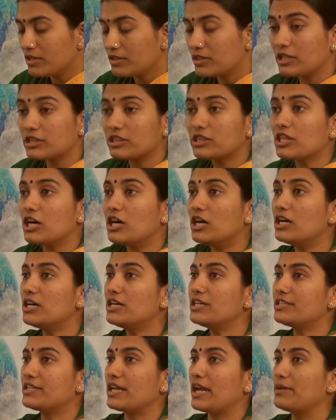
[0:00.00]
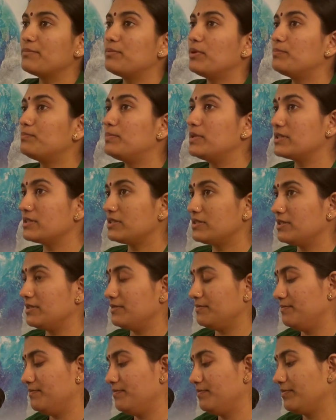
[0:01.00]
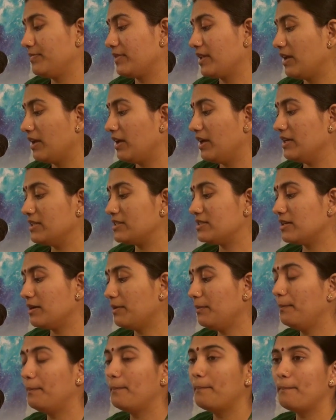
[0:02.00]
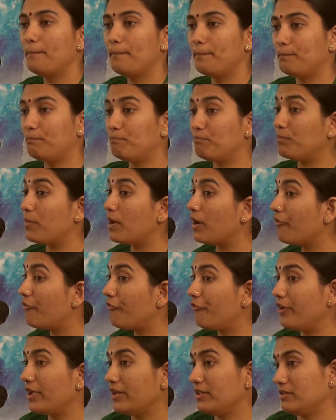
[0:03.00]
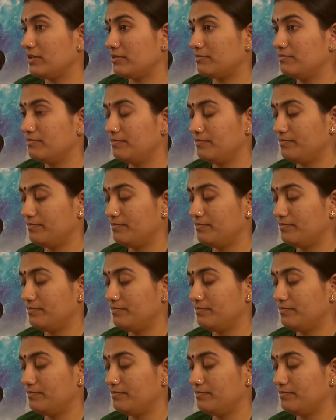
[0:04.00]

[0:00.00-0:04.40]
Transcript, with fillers: The third type of person is a perfect